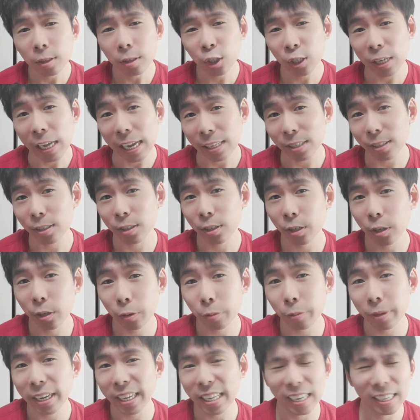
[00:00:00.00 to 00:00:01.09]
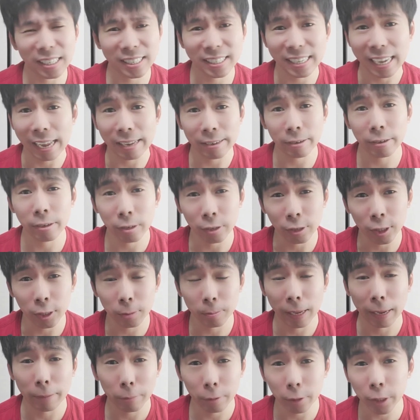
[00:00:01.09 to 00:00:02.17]
Just to read a standard
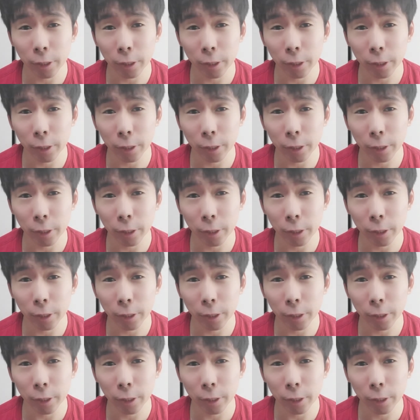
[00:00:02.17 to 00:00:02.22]
newspaper,